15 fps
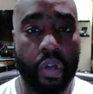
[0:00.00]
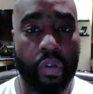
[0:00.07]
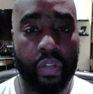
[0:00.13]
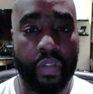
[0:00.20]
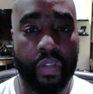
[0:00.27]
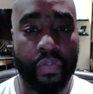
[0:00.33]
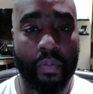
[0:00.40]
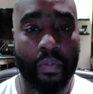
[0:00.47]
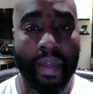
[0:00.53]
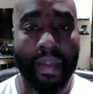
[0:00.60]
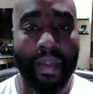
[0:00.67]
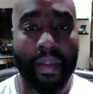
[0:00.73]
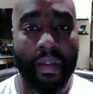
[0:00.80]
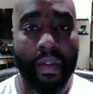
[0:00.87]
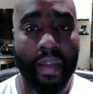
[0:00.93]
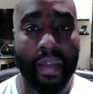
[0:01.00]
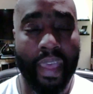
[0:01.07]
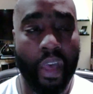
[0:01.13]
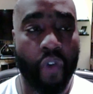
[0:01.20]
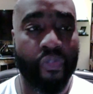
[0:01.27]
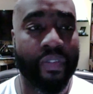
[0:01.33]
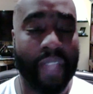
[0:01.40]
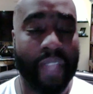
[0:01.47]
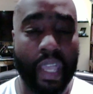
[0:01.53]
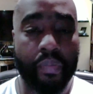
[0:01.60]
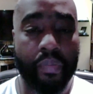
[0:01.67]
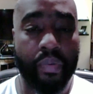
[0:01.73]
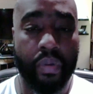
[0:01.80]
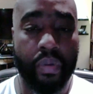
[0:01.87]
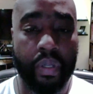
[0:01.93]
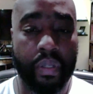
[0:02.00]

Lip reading: just from a health standpoint,